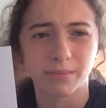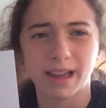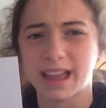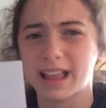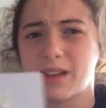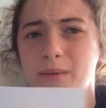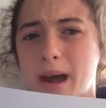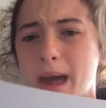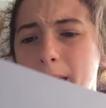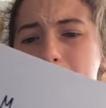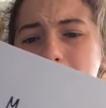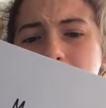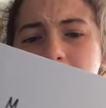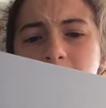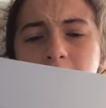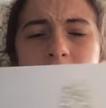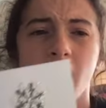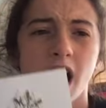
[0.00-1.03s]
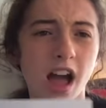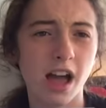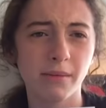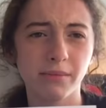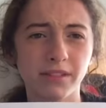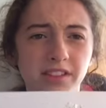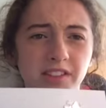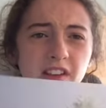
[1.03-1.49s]
but anyway
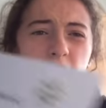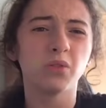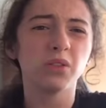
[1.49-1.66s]
um so